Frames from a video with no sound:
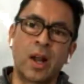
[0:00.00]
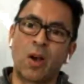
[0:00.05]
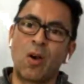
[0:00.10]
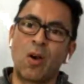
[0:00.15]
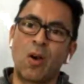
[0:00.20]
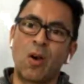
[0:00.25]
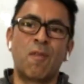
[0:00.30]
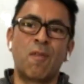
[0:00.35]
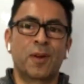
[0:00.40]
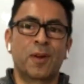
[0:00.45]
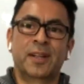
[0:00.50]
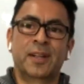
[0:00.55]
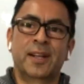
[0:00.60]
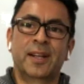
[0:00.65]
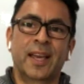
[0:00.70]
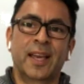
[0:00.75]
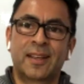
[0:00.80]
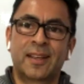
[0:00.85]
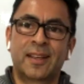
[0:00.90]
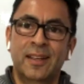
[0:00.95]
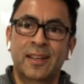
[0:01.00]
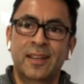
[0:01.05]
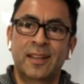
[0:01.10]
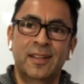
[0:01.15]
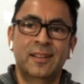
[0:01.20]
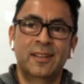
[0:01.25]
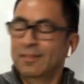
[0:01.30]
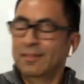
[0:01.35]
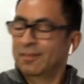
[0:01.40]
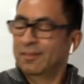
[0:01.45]
we're gonna go for it like
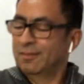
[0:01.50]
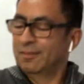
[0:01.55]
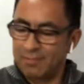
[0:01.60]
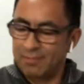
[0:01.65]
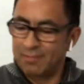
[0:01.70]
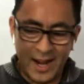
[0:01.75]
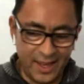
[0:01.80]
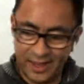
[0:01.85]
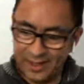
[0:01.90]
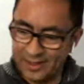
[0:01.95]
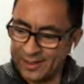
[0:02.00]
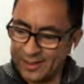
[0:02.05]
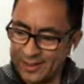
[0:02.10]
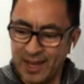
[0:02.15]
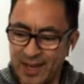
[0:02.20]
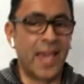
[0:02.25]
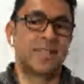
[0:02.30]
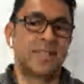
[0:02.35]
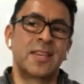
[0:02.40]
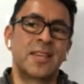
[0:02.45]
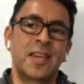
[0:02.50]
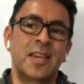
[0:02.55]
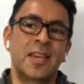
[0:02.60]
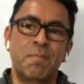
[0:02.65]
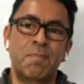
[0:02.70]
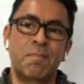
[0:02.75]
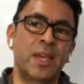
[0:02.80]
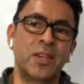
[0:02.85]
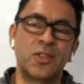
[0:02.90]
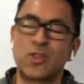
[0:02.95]

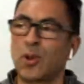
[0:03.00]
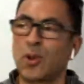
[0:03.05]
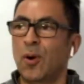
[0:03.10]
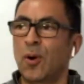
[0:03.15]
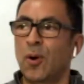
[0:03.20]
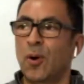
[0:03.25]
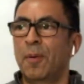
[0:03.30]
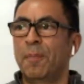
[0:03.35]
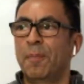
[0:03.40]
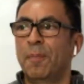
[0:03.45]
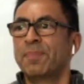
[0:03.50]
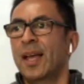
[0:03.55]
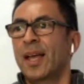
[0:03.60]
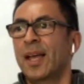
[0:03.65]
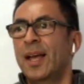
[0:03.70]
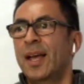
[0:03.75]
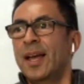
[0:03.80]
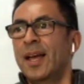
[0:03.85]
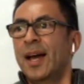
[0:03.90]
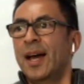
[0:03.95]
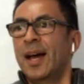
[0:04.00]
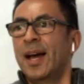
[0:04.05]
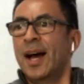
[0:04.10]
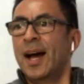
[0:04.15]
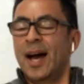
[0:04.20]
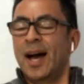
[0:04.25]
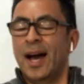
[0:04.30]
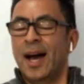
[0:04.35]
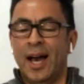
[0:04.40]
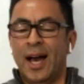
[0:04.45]
ASAP. So
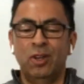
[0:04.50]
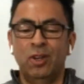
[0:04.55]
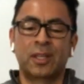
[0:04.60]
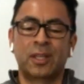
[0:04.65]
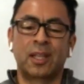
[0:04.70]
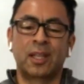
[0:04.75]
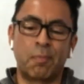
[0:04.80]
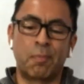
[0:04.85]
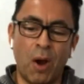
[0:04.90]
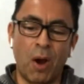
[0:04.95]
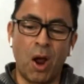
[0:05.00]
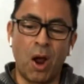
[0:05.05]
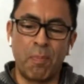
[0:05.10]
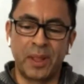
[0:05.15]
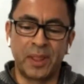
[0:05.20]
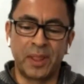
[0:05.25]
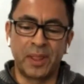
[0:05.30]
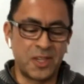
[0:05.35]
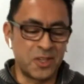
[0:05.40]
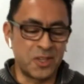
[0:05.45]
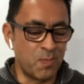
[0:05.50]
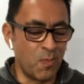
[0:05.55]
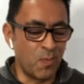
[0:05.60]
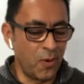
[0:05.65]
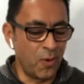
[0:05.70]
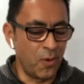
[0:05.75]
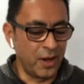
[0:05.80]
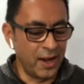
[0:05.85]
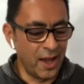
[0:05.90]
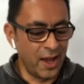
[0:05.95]
I looked at the property this
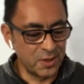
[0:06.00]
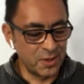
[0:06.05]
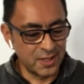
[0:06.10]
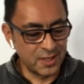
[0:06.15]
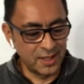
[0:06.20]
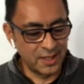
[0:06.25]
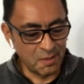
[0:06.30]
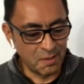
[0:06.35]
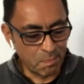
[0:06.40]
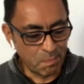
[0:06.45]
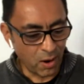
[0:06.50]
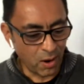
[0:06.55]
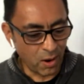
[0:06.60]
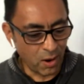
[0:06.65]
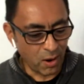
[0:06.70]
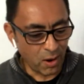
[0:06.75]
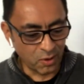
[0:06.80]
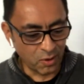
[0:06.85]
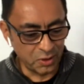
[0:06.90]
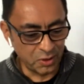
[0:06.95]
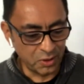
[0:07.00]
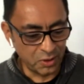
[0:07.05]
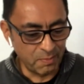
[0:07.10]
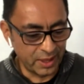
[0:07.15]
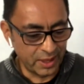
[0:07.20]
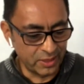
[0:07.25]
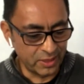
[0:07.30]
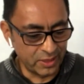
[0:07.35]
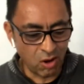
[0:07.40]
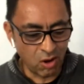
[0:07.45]
morning. I was at the park with
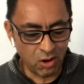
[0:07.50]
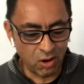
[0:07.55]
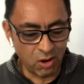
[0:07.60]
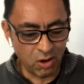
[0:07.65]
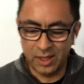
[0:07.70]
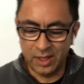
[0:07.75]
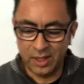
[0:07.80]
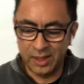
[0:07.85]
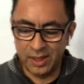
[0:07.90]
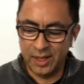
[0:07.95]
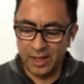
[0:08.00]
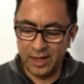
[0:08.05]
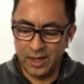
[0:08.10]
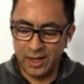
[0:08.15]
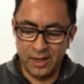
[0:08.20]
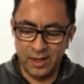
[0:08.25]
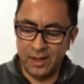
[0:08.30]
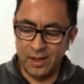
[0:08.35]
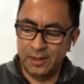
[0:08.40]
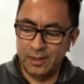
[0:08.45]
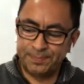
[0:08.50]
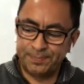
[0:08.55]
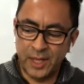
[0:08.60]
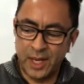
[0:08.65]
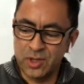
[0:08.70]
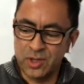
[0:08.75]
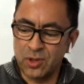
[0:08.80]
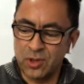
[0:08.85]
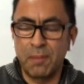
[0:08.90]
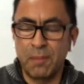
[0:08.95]
my daughter, and then
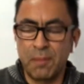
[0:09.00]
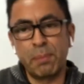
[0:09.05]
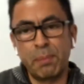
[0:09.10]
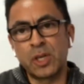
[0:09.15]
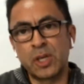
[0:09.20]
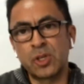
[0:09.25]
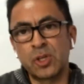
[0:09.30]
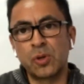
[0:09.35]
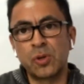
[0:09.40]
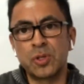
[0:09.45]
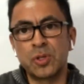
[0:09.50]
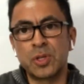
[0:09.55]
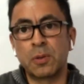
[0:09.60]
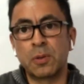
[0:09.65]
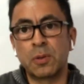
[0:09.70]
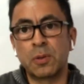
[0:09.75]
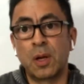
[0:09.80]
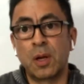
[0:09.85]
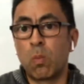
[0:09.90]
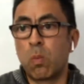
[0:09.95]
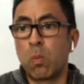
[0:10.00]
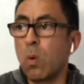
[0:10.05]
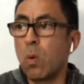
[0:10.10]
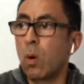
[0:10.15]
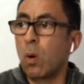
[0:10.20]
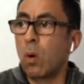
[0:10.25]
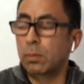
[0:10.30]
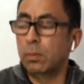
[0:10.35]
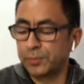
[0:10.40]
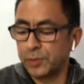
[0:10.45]
I saw the pictures. I was like,
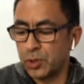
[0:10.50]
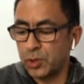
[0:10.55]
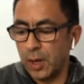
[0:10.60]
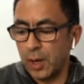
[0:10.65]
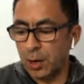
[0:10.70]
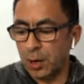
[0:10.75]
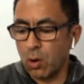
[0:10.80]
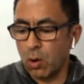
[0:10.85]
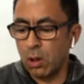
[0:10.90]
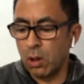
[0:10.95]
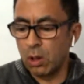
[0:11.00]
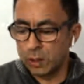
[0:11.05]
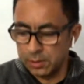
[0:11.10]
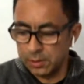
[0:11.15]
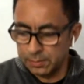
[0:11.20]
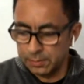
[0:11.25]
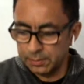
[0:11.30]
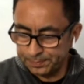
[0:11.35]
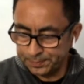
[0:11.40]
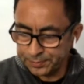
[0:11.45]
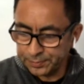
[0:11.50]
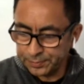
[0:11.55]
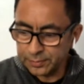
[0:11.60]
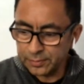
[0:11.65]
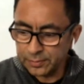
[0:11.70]
whoa. So I called